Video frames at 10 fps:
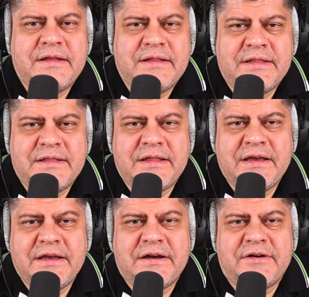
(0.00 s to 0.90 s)

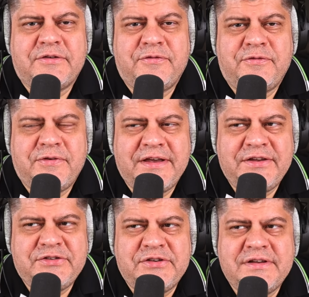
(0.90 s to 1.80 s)
They are
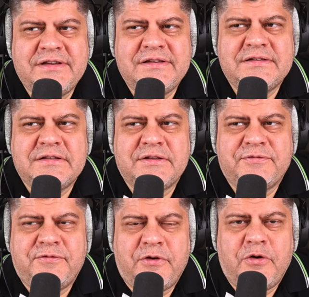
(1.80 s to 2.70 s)
facing the
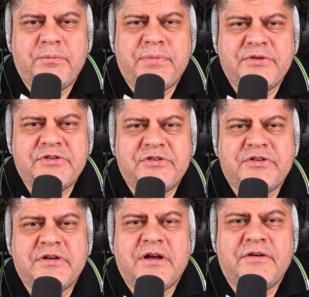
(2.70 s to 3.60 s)
firm
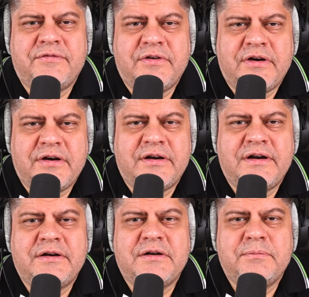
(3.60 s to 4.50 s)
position of
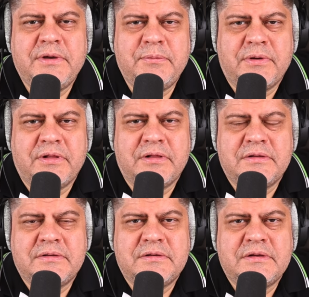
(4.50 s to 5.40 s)
our people
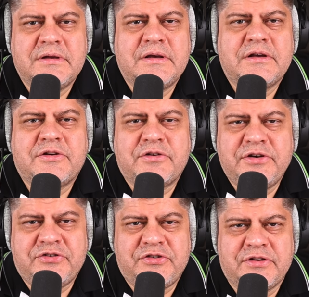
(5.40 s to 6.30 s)

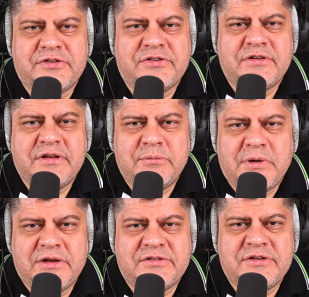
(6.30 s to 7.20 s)
Christians and
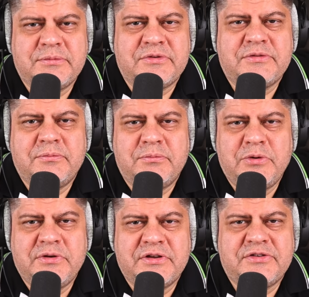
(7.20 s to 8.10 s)
Muslims,
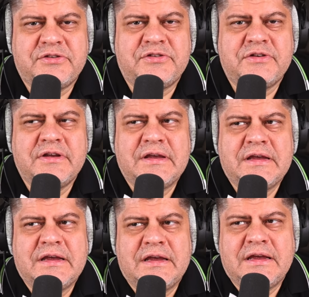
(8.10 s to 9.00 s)
Buddhists
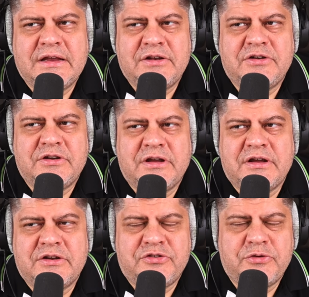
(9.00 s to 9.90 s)
and
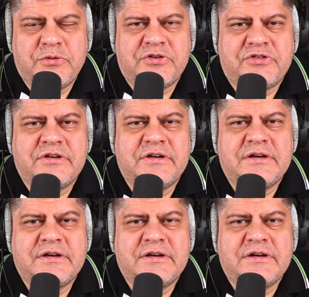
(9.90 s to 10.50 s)
uh, Jewish.